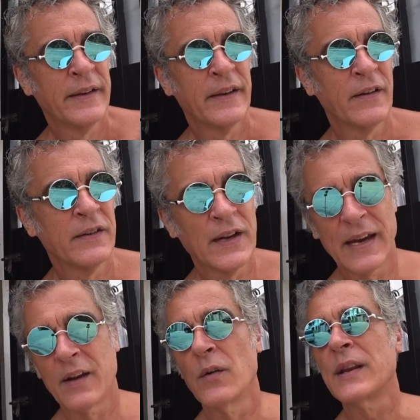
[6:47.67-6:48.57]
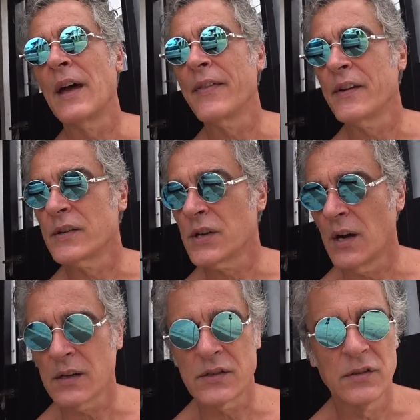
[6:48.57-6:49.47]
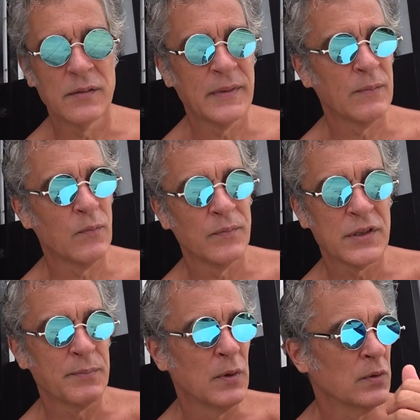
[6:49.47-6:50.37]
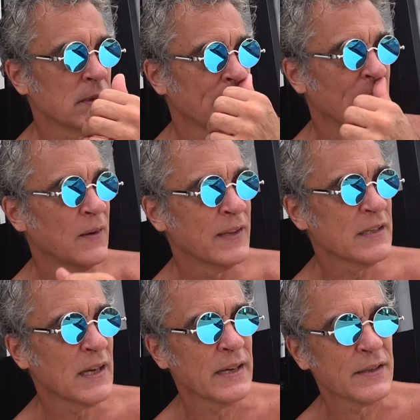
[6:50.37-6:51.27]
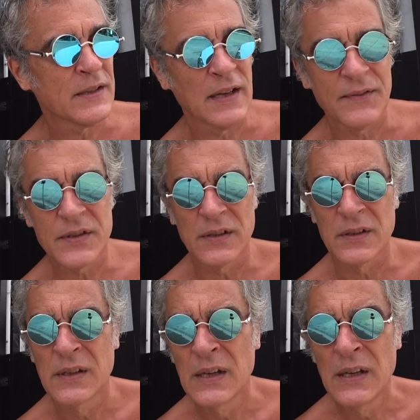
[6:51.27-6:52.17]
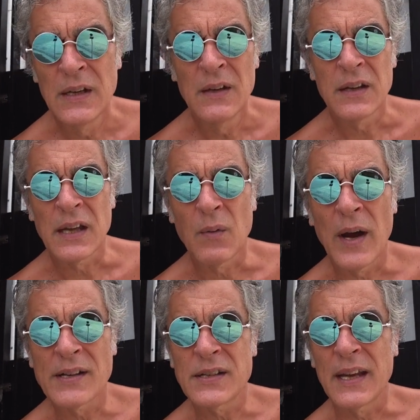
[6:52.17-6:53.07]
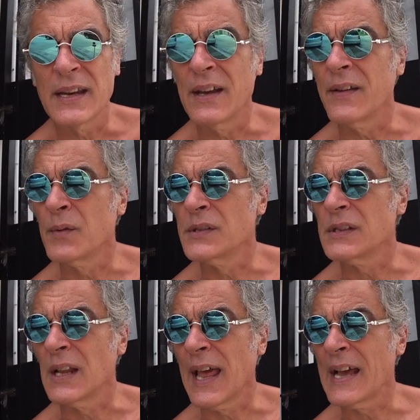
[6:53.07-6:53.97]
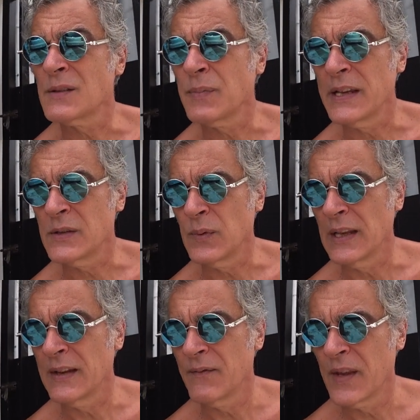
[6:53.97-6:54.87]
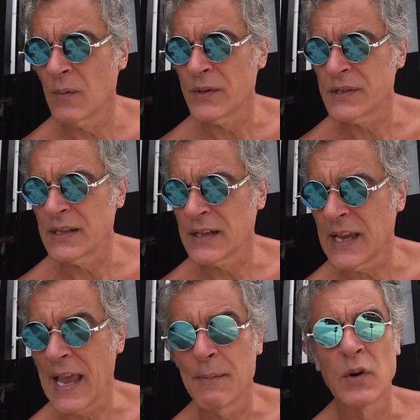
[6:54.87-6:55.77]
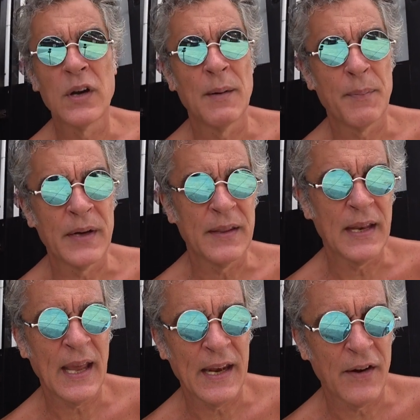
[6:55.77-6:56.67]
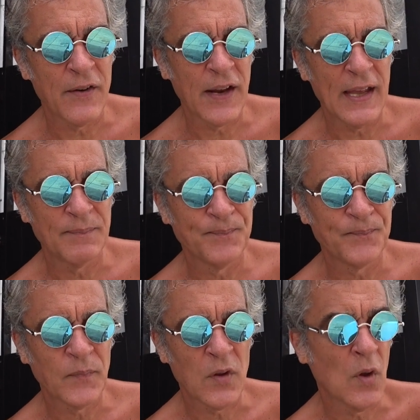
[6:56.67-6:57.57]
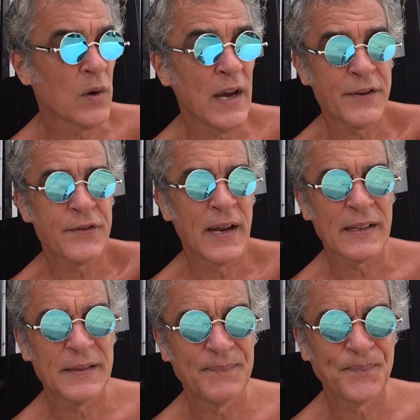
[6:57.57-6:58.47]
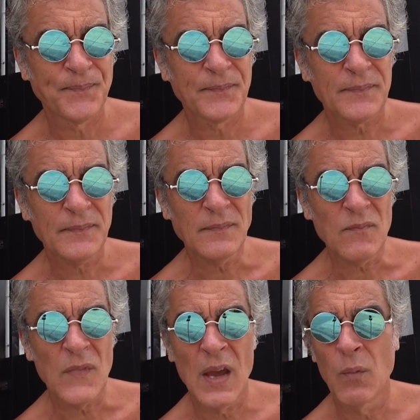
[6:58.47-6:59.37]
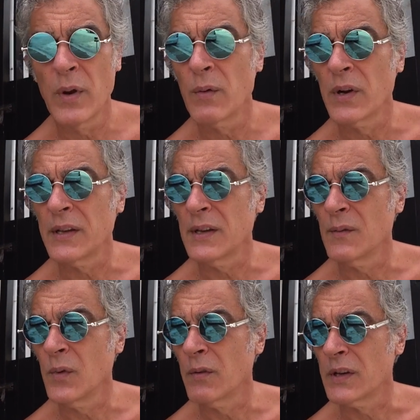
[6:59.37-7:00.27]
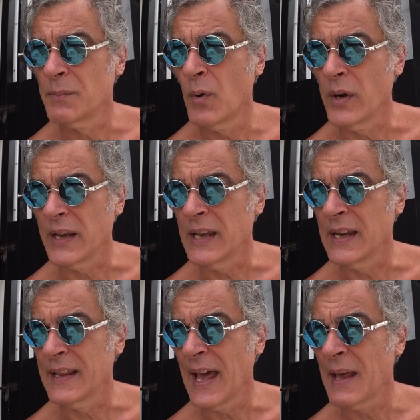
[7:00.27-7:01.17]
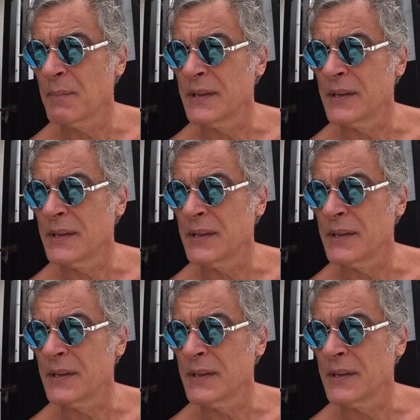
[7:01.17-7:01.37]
And you got to go down there and talk to them and schmooze them and all this kind of stuff. So you got to watch that. Now, there was the last place we lived, there was a cable company that had internet, no contract. And we were at the point of getting that.